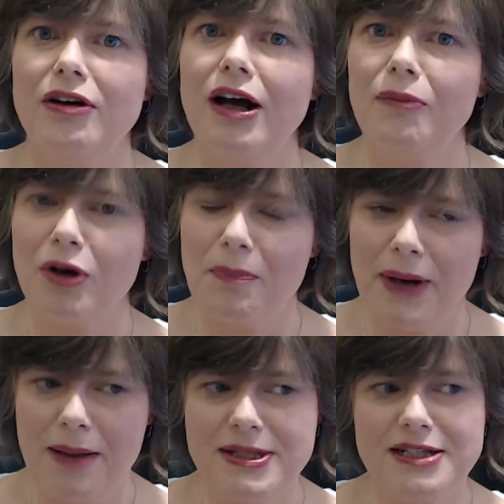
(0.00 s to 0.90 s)
I'm going to
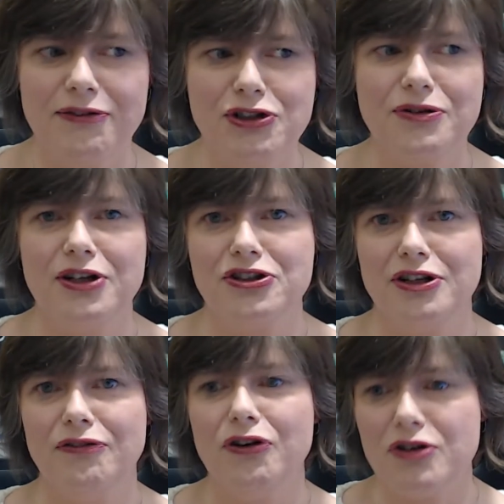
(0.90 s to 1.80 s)
buy myself a tarantula
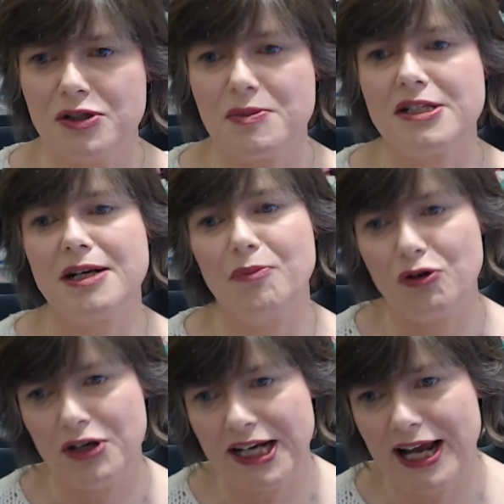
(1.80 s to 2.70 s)
for Christmas, and I'm
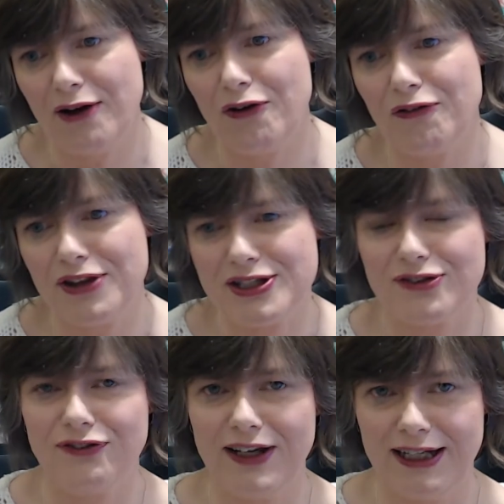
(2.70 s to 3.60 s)
going to get over this
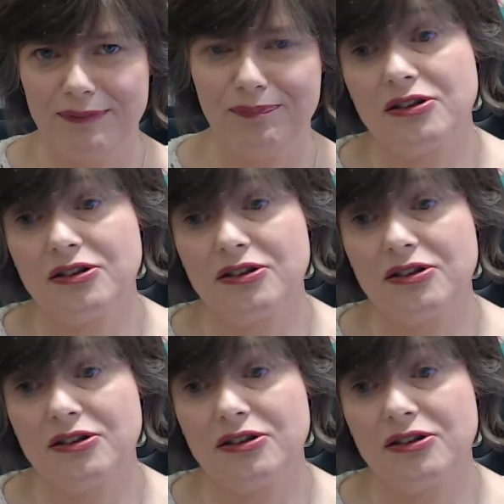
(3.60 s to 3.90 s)
fear.